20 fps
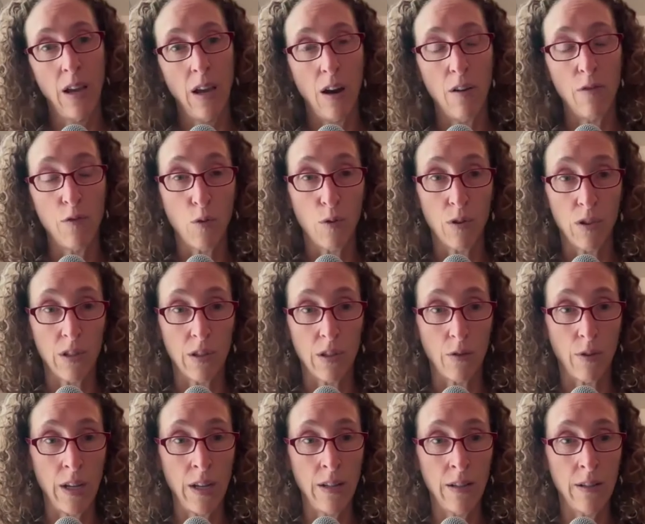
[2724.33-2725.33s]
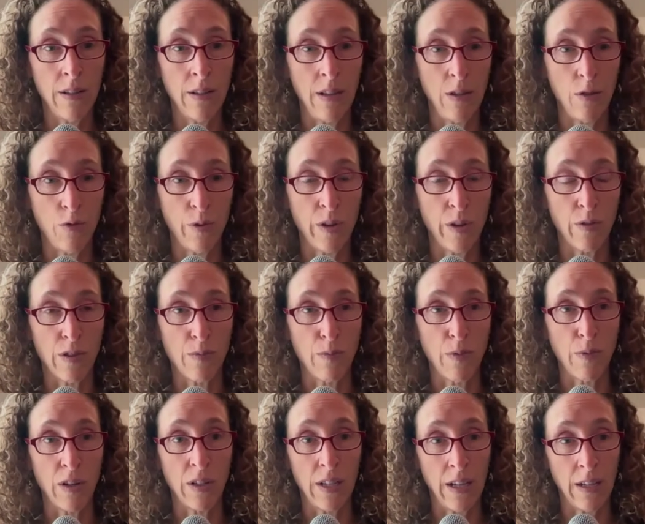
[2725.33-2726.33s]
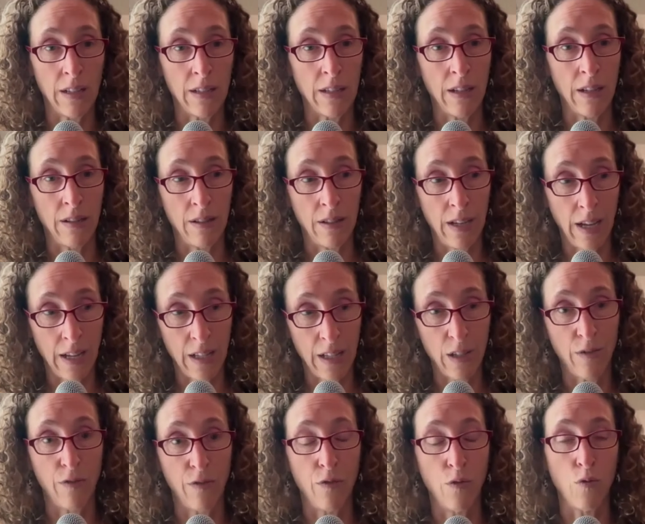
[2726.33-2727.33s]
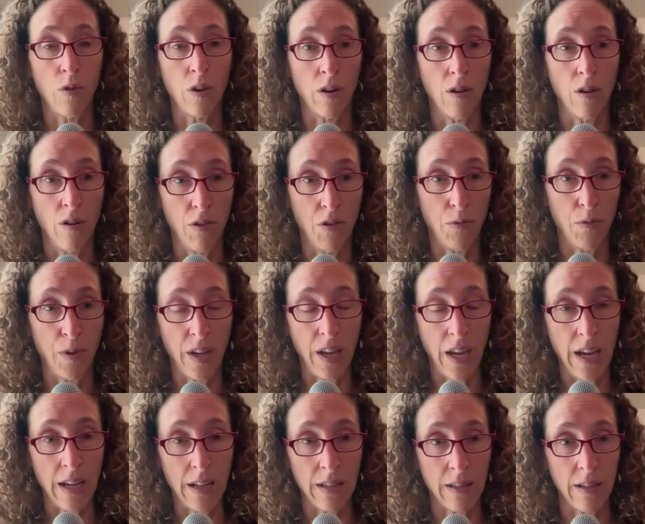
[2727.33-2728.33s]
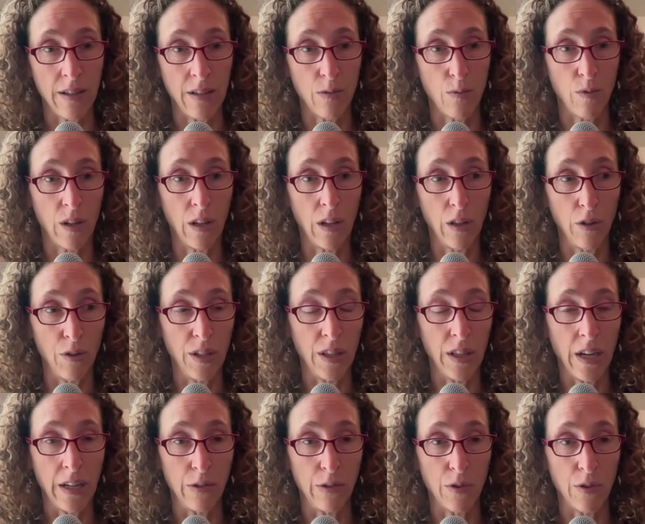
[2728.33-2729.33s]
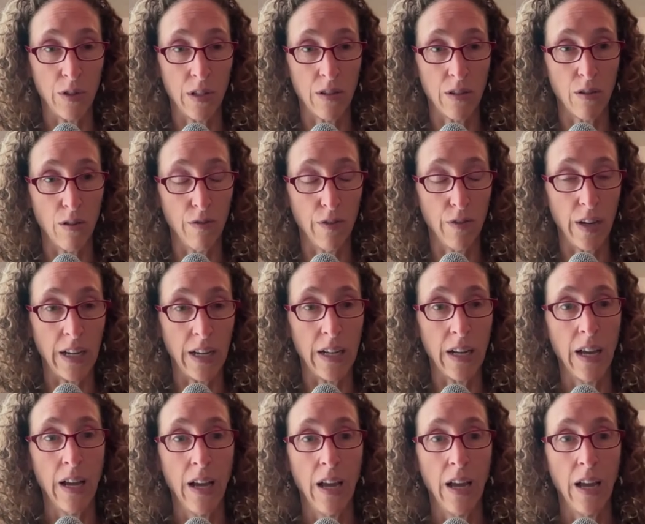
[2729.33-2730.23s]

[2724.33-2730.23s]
of course, there is the Trio Smart test that tests for all three gases, including the hydrogen sulfide.